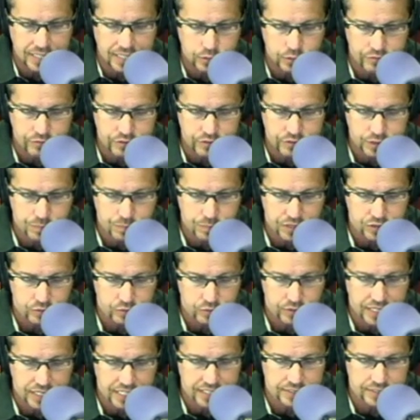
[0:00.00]
do have a special
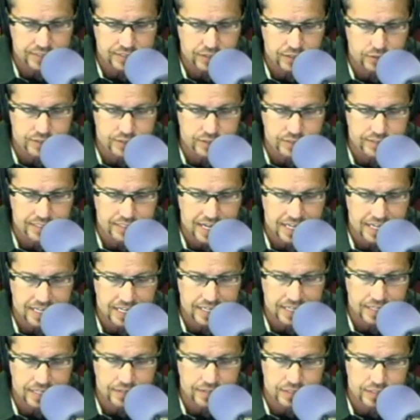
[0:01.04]
guest here today,
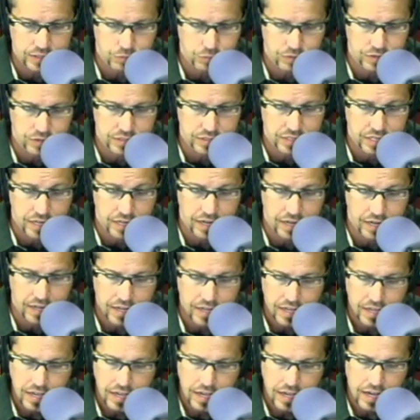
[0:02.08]
and this one's kind
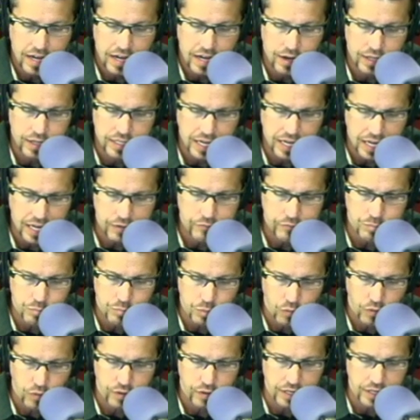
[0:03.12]
of
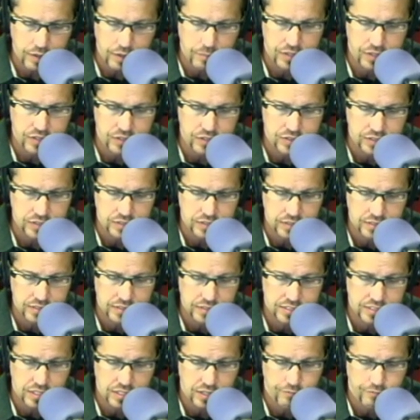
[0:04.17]
important here because
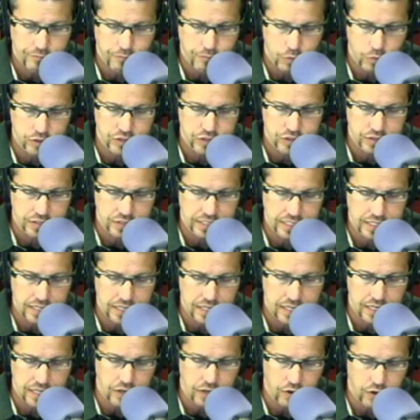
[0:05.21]
this unfortunately
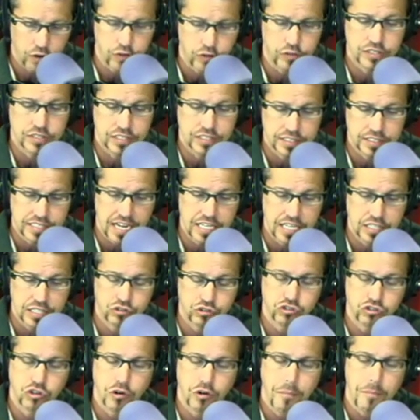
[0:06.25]
hurts these guys
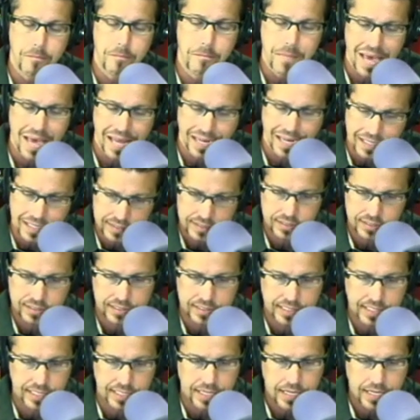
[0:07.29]

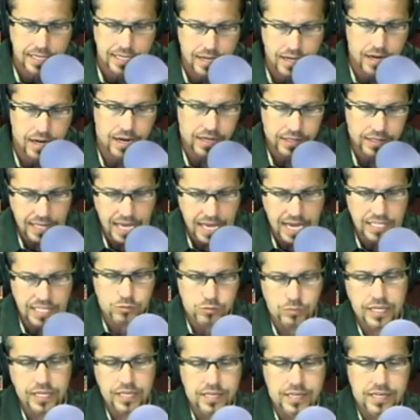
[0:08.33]
tremendously.
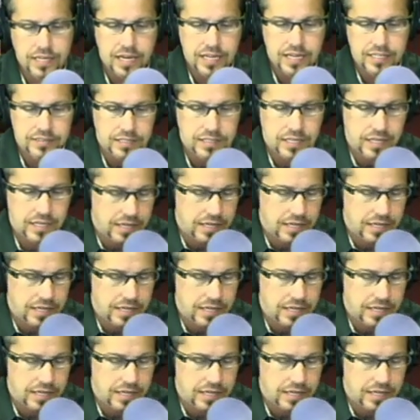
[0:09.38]
Last week got